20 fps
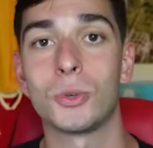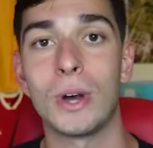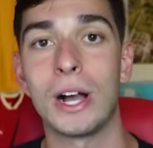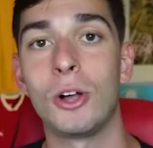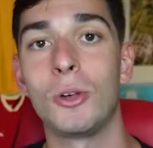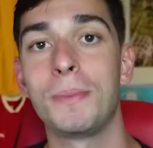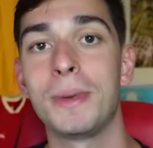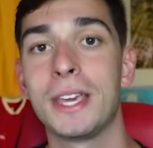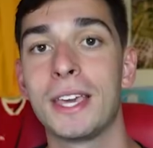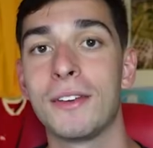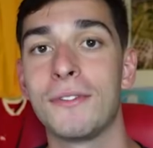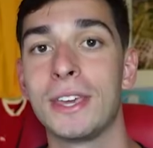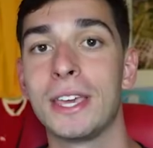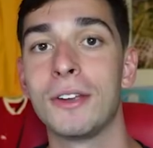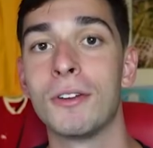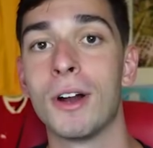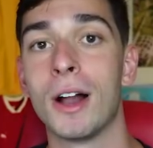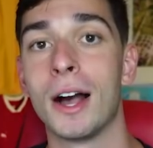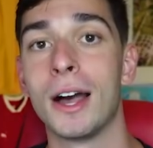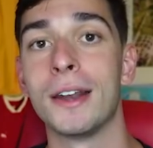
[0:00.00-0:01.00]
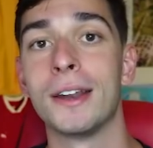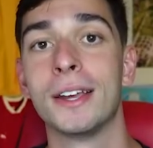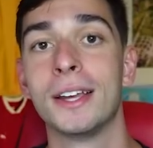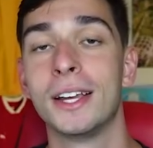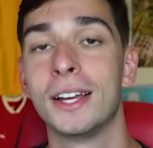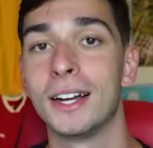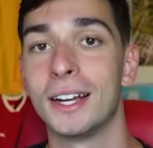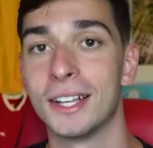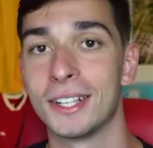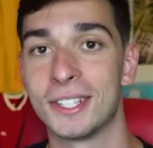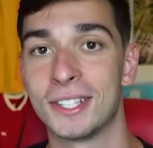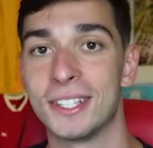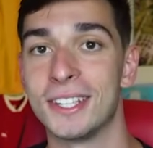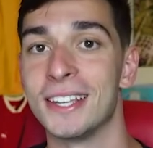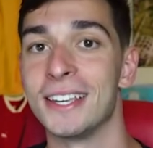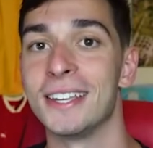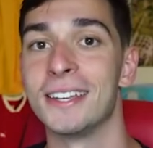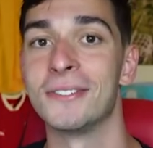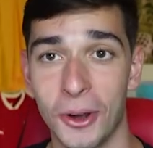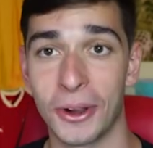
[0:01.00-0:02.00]
I will be giving Iran a
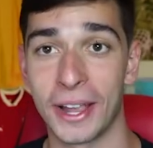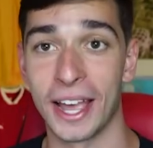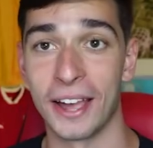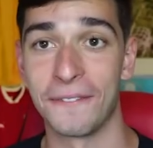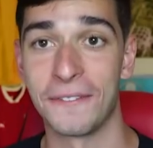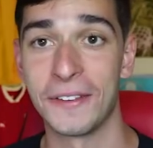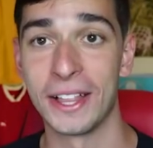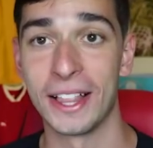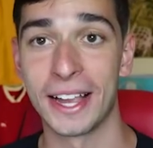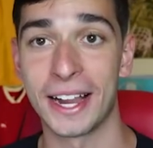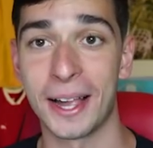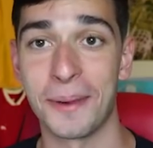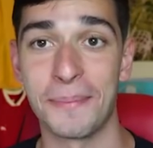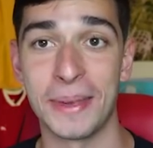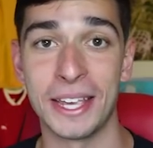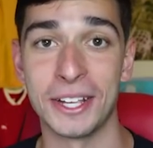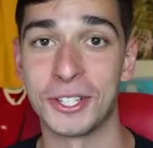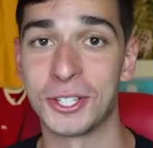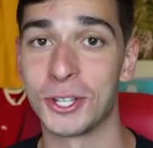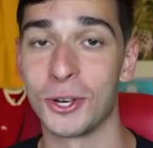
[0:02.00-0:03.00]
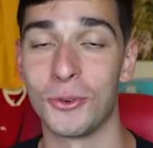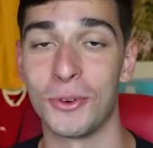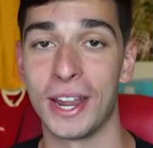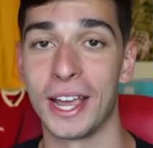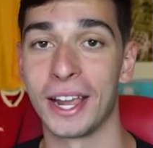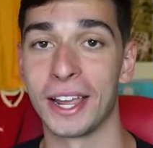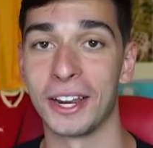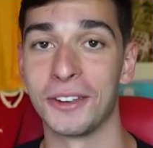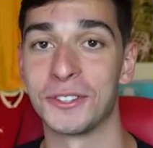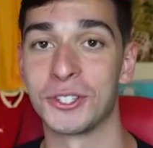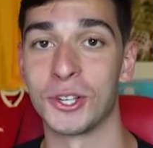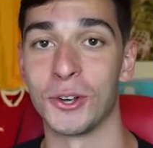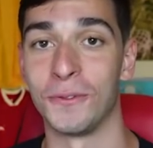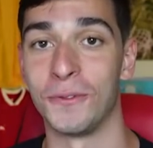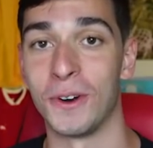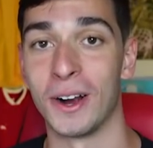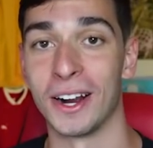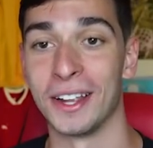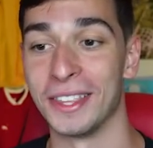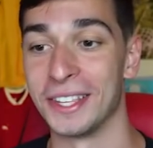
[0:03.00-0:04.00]
C. Okay, I feel like I'm being so negative so
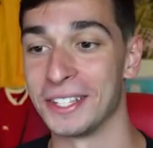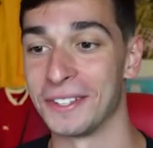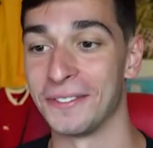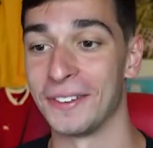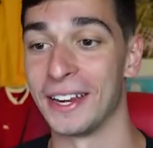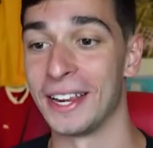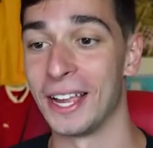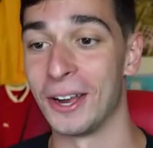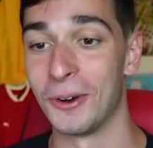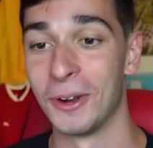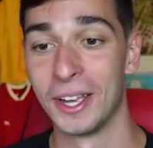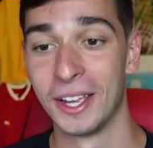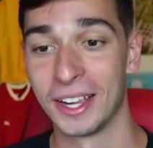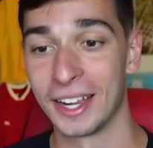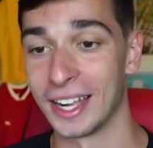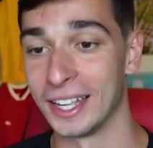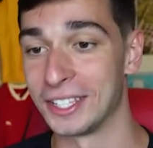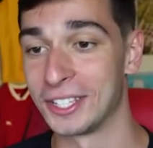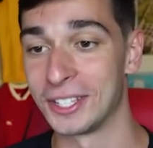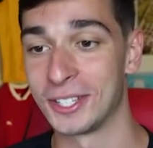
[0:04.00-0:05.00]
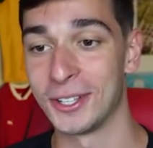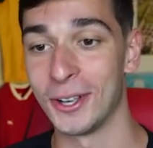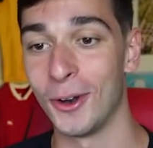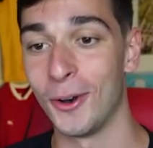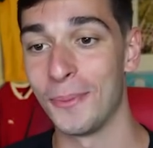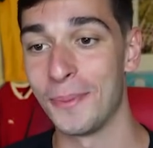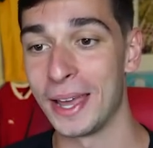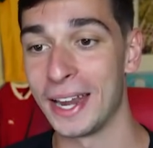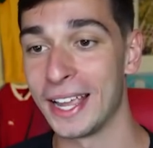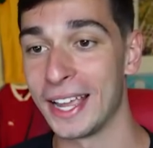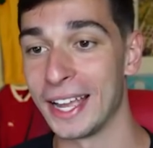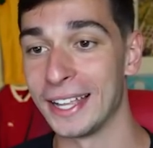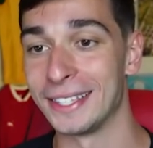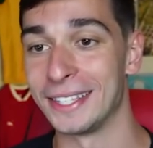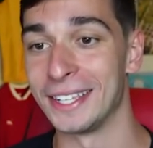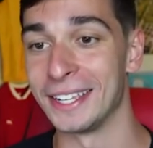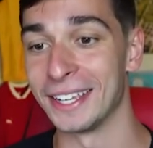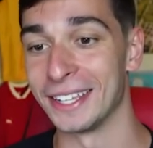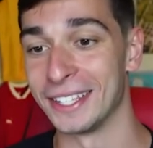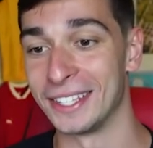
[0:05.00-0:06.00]
far in this video. Got so many at
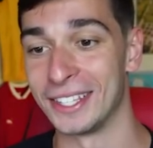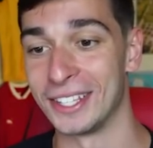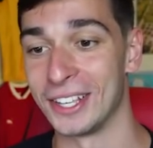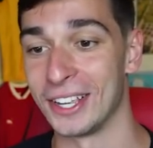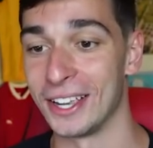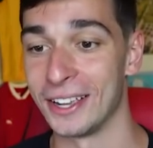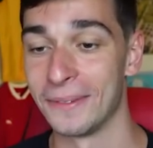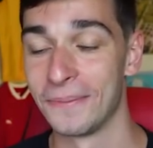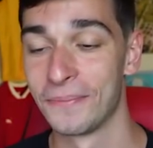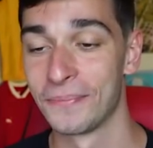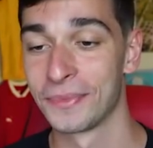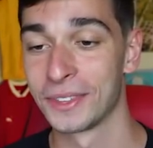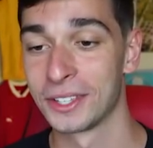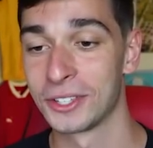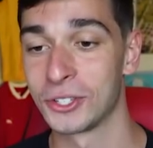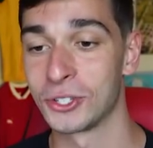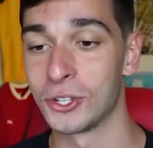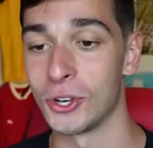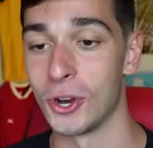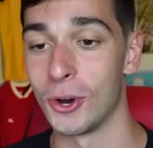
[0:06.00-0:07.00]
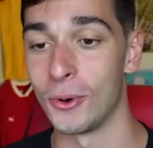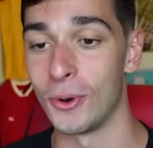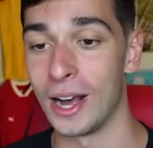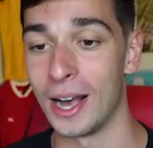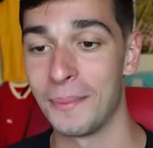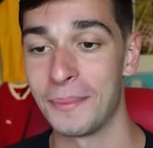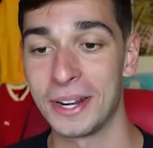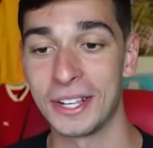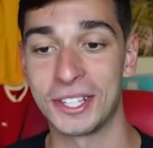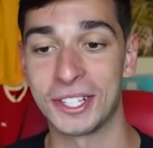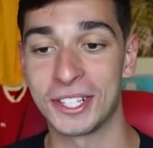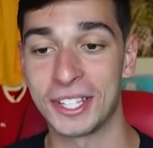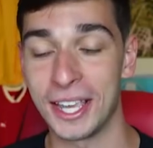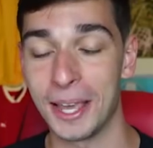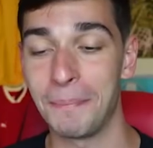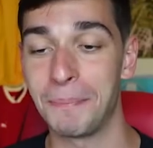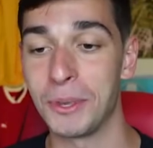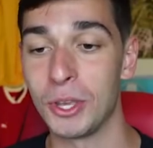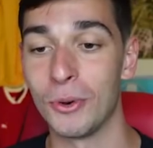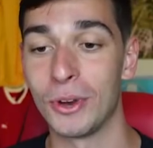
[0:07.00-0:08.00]
D and C. So I'm going to
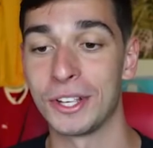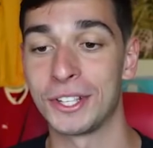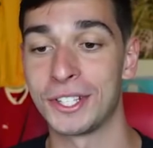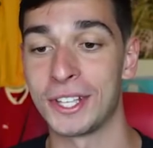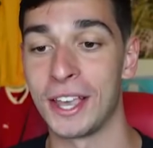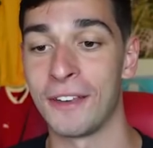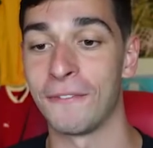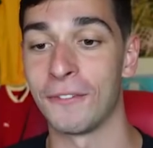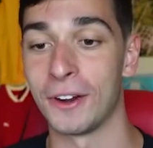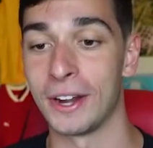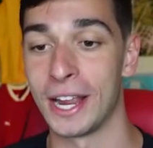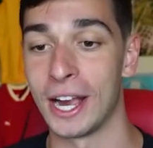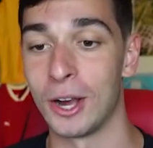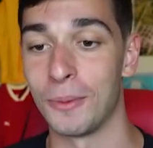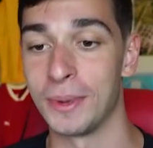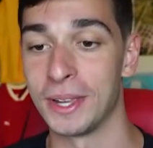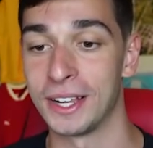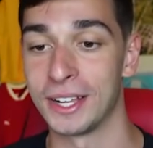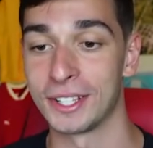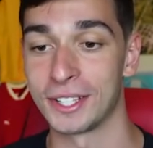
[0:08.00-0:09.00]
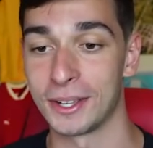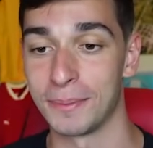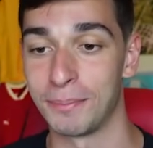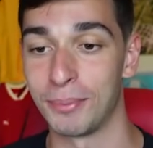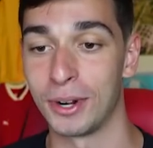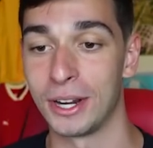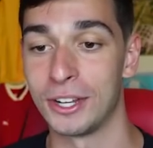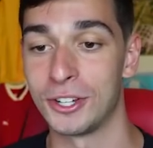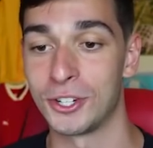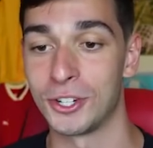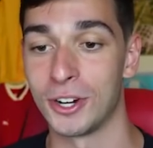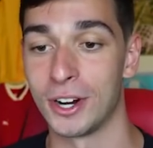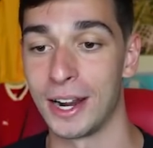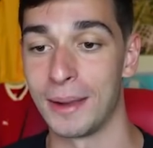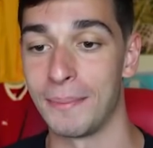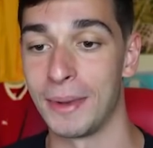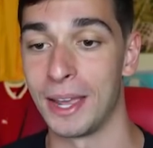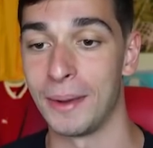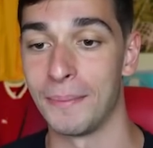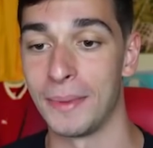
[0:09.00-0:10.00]
skip USA for now because I'm pretty sure I
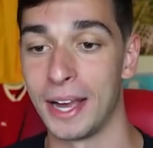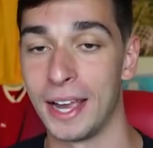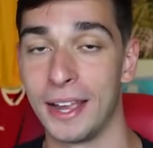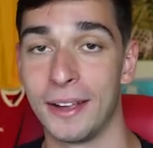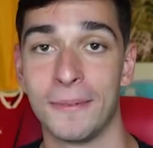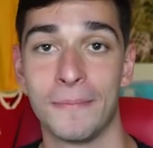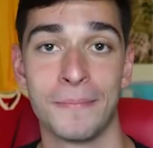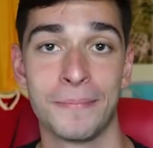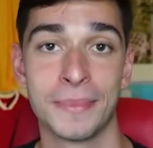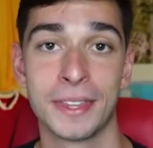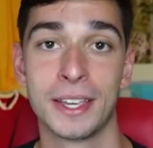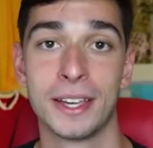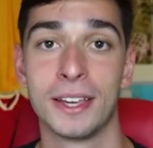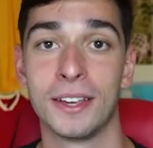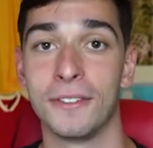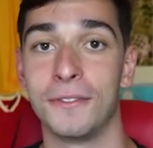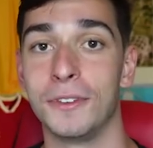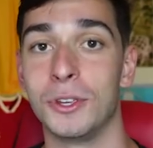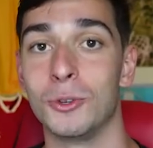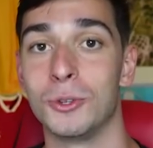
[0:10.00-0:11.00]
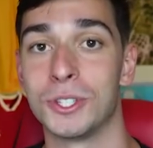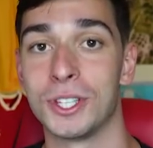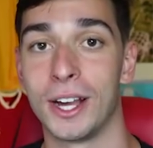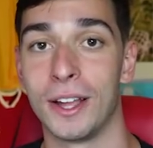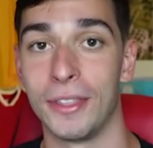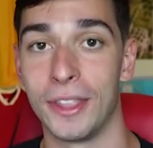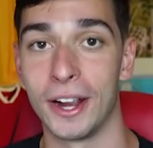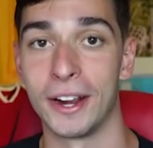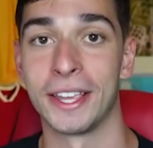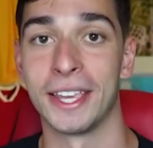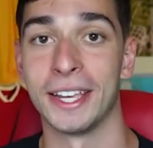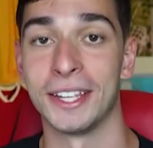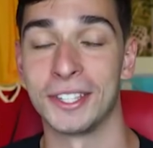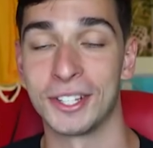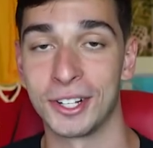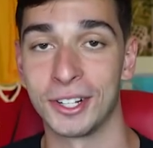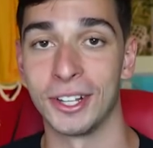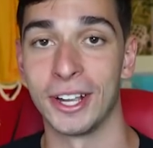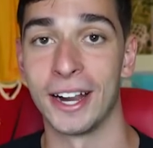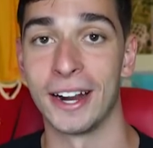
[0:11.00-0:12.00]
made my views on their kits
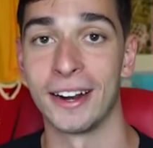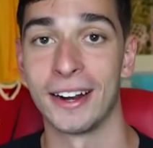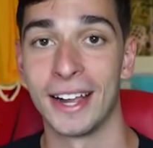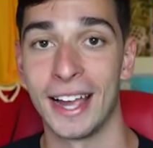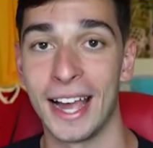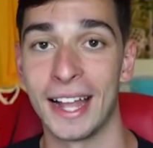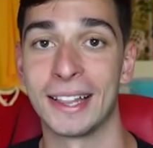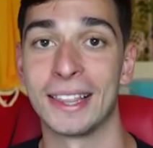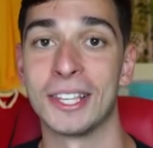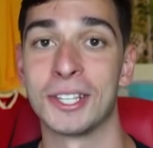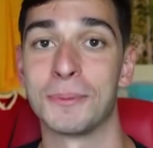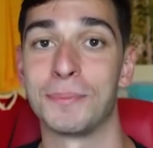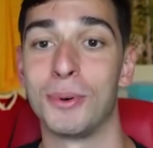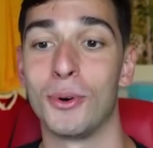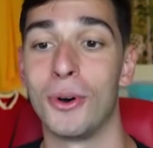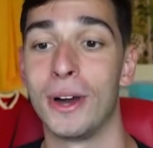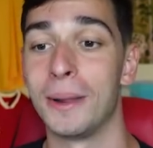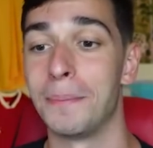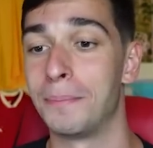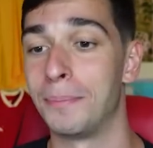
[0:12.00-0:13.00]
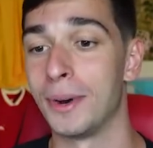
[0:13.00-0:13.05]
clear at this point,